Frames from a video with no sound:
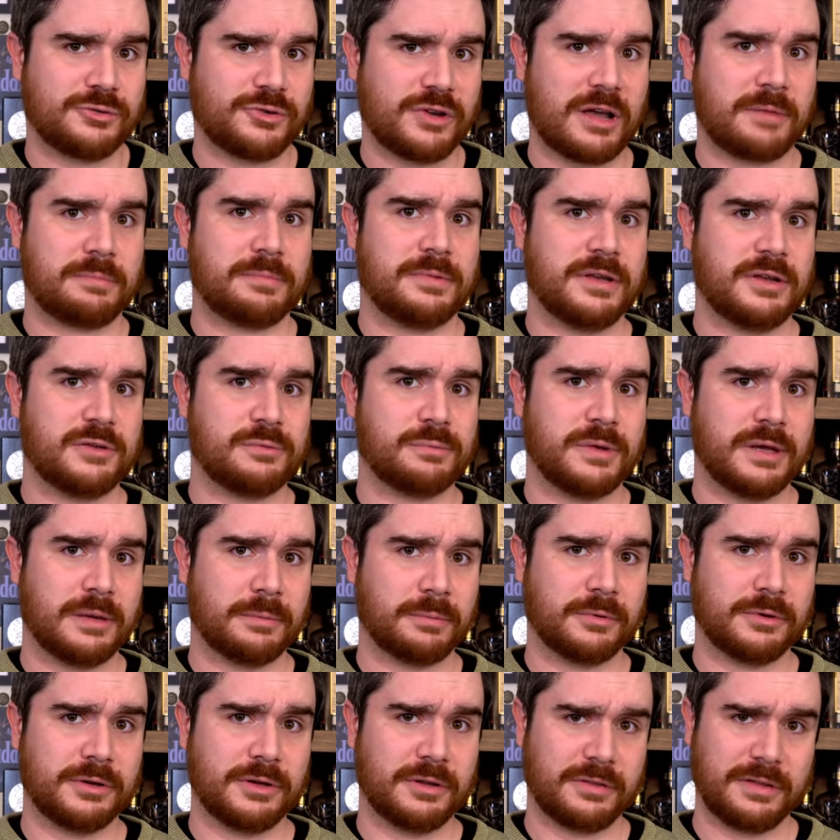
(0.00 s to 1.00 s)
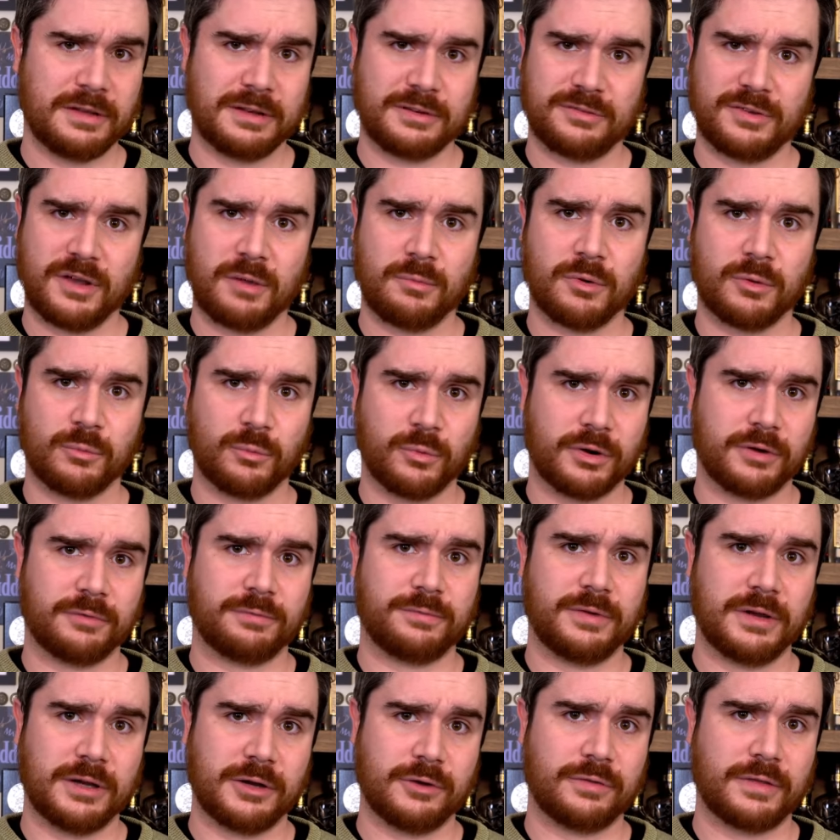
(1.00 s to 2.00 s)
Japanese people, you think someone would have
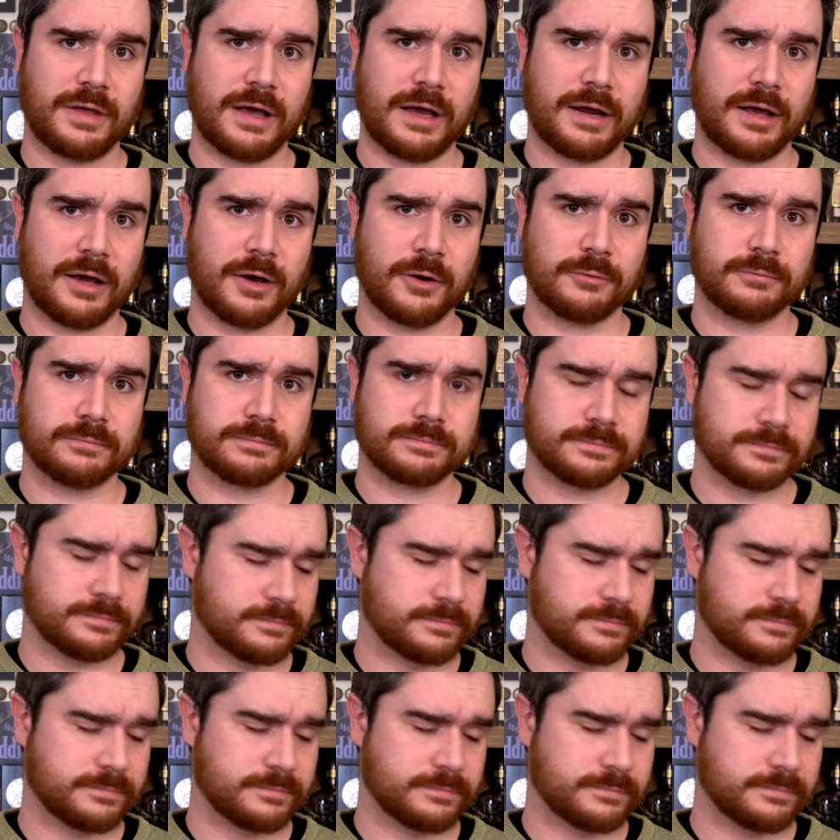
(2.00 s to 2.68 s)
figured that out.